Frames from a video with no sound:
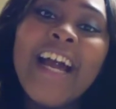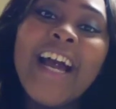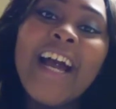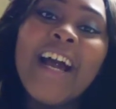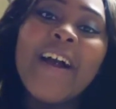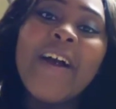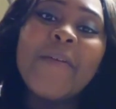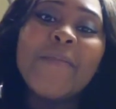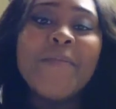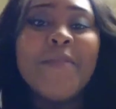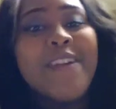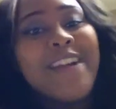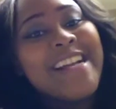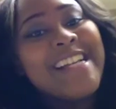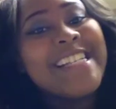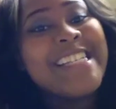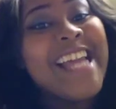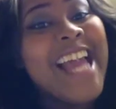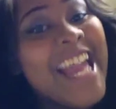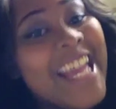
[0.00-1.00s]
um,
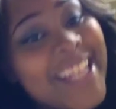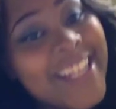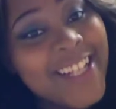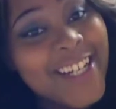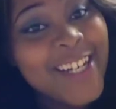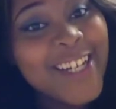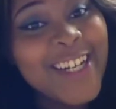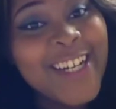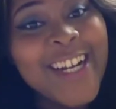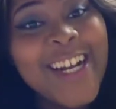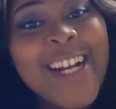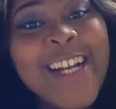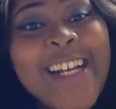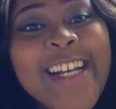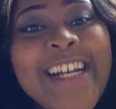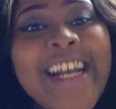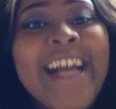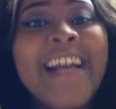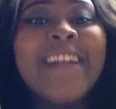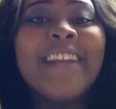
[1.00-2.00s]
Morgan Taylor,
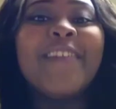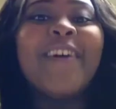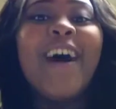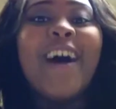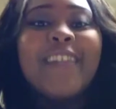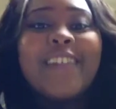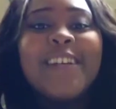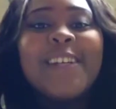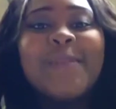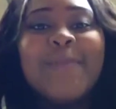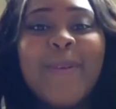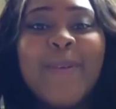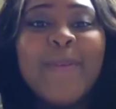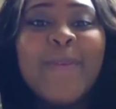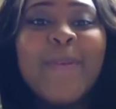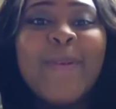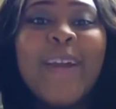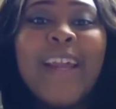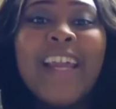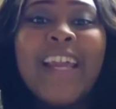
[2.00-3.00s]
and all those
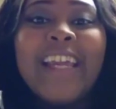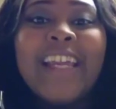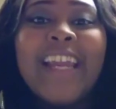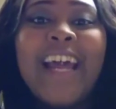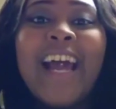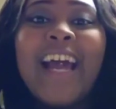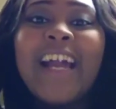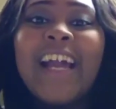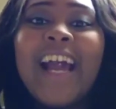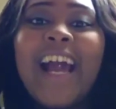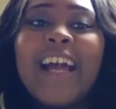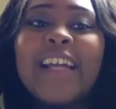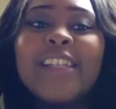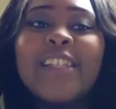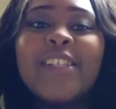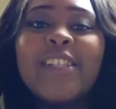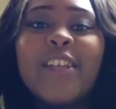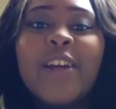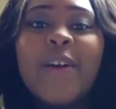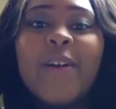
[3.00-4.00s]
people. And I got
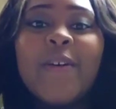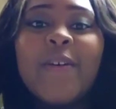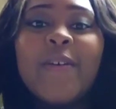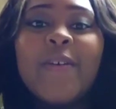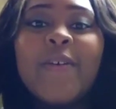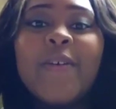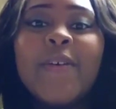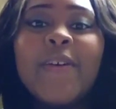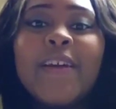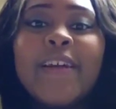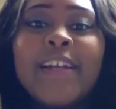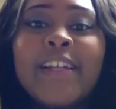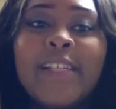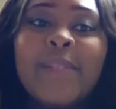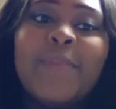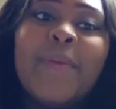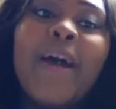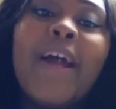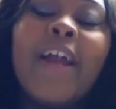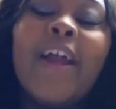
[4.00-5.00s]
so
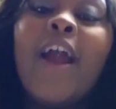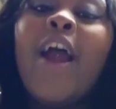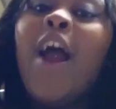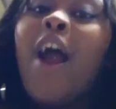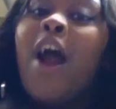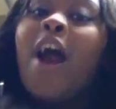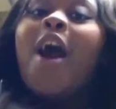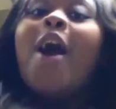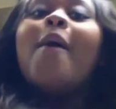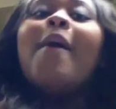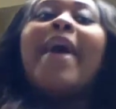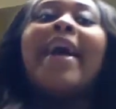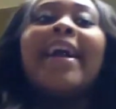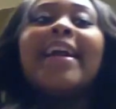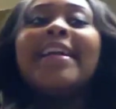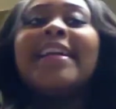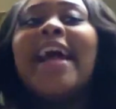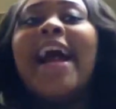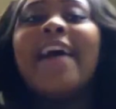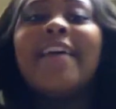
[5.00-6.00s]
inspired. Oh, I
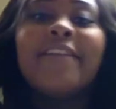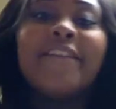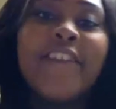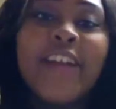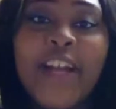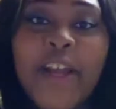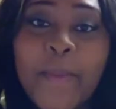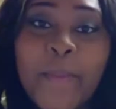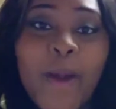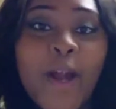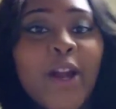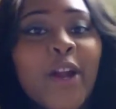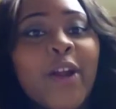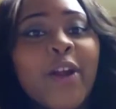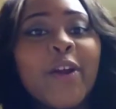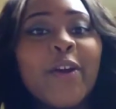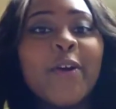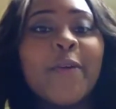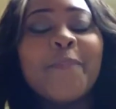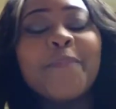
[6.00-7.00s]
cannot forget my
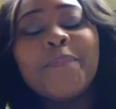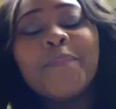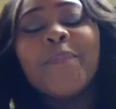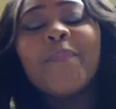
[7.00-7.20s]
girl,